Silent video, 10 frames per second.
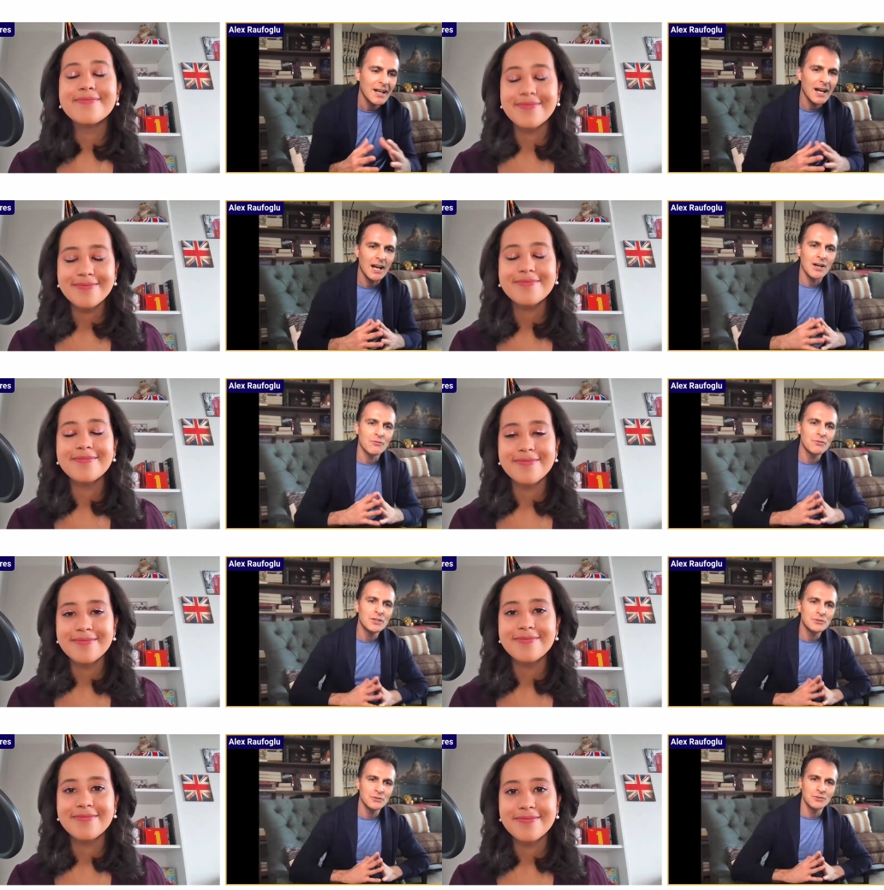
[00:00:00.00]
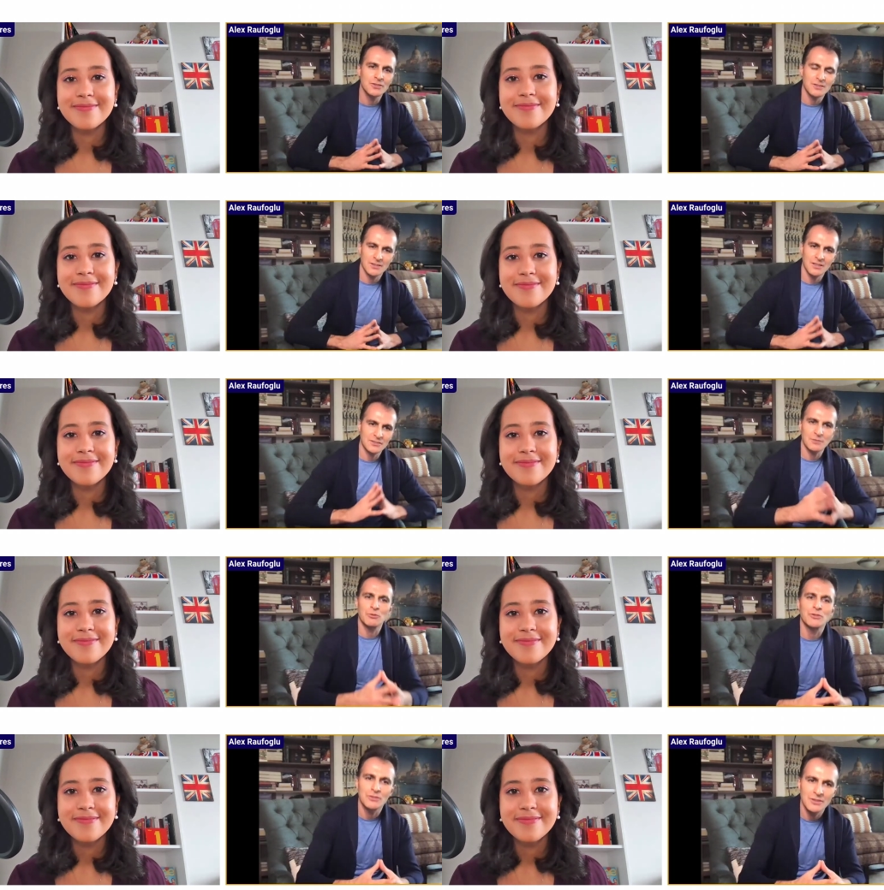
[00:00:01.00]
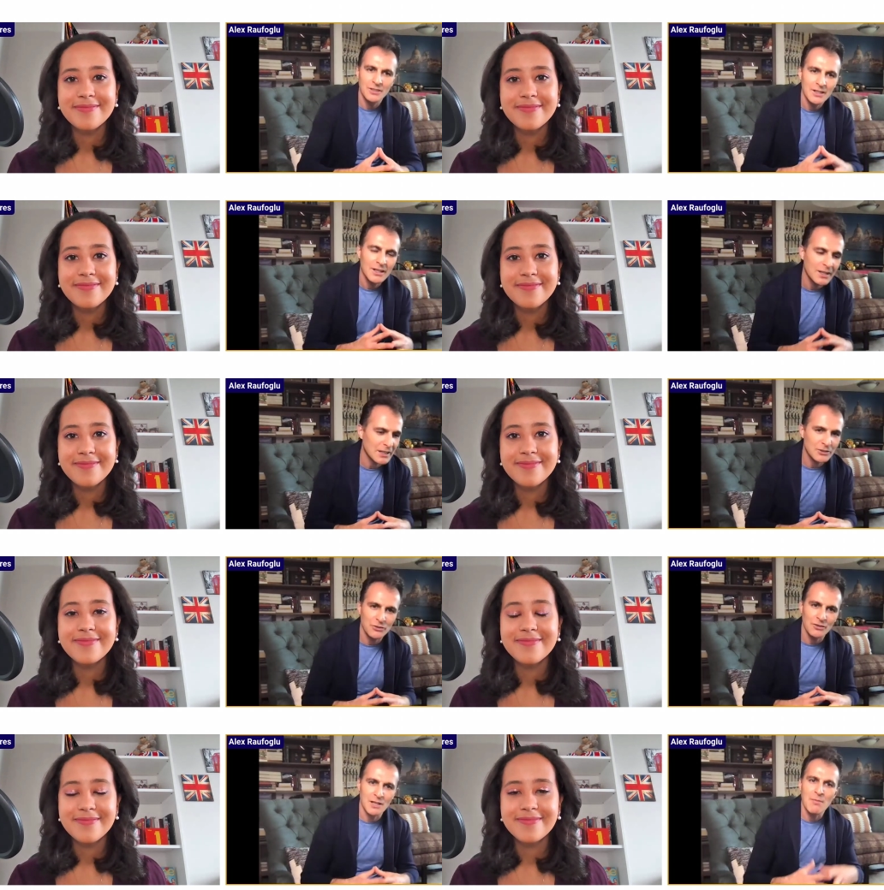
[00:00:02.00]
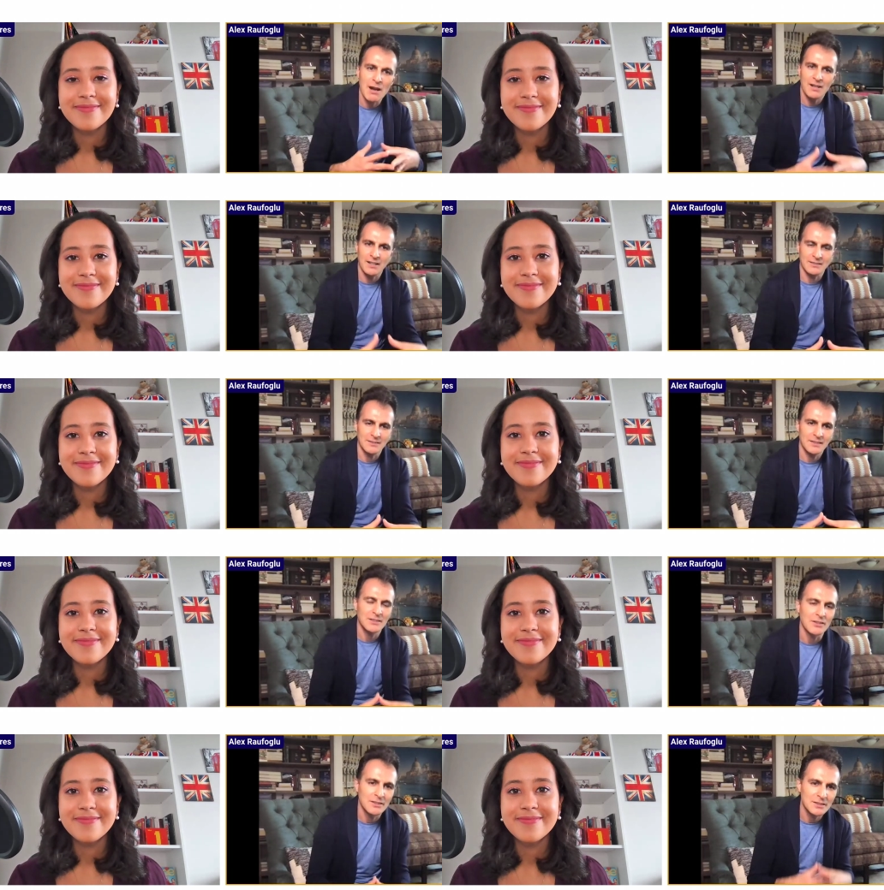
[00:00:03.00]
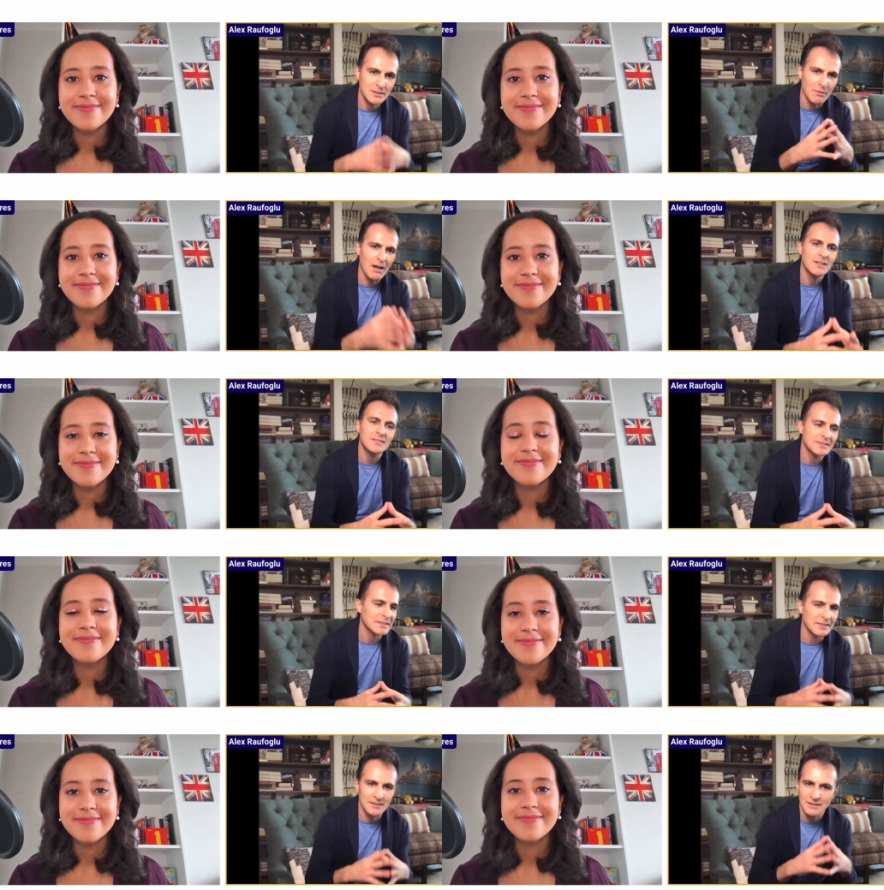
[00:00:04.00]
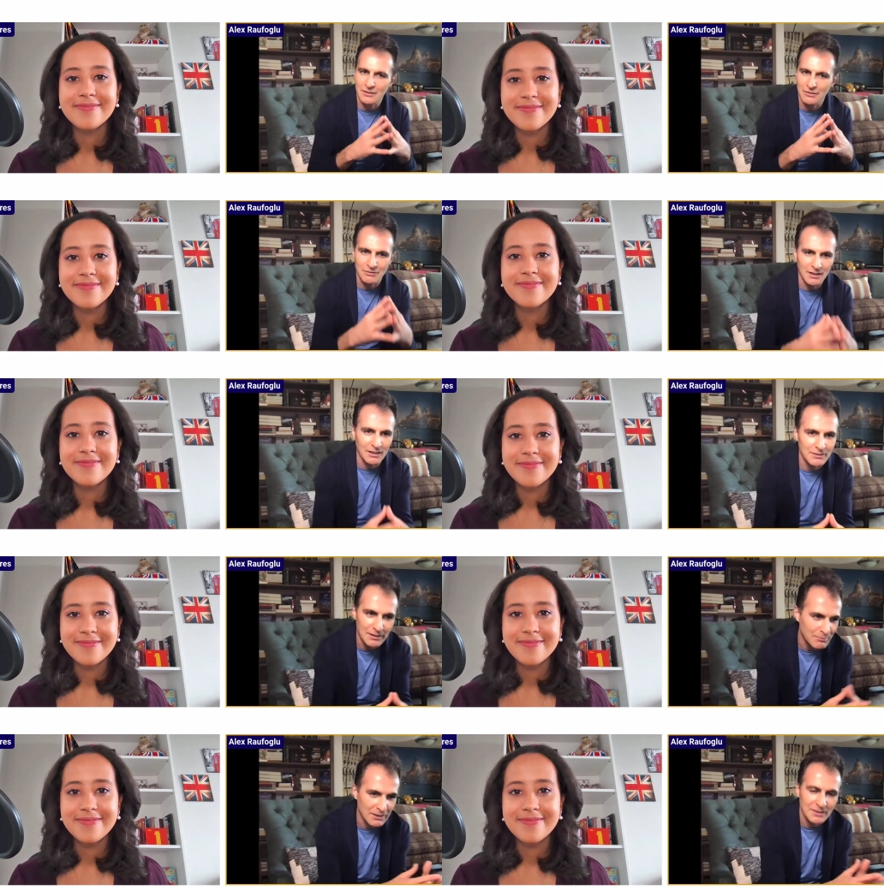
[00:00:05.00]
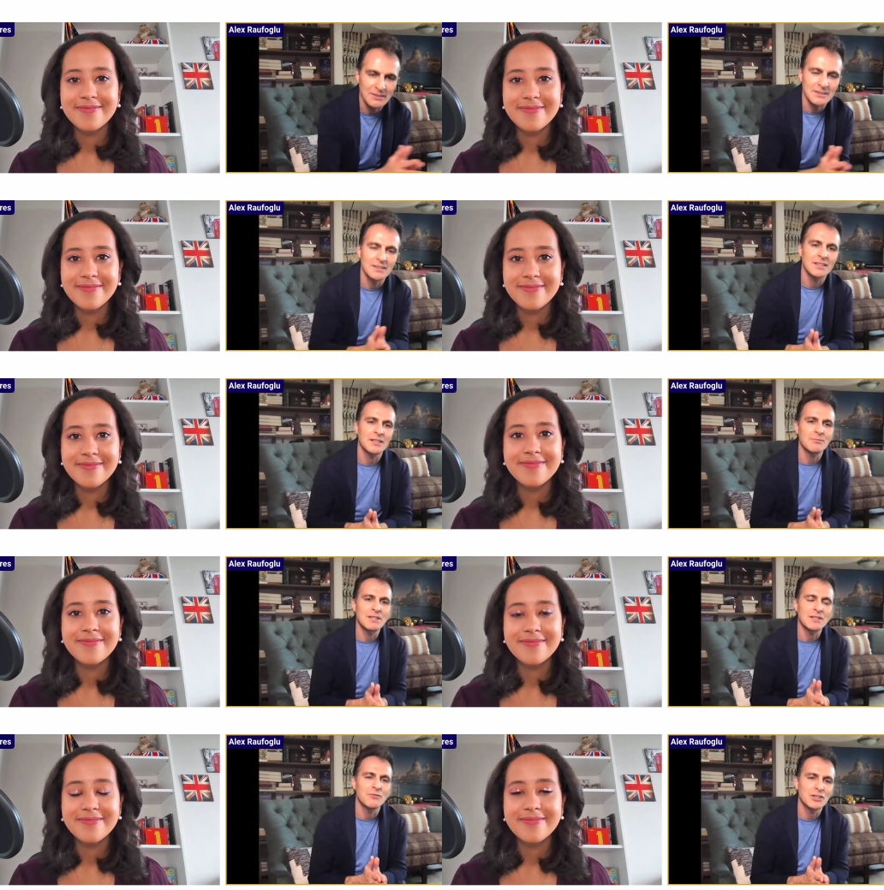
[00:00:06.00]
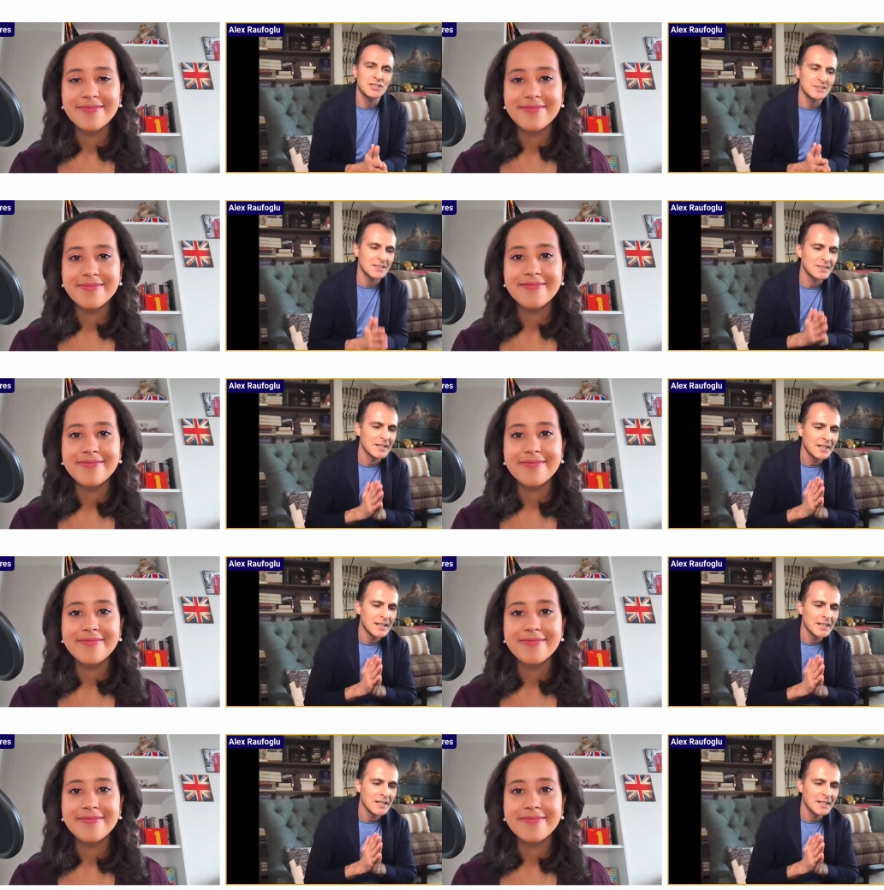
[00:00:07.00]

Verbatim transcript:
Speaker 1: Uh, we do contribute into American you know, democracy, you know, uh, particularly uh, being in Washington,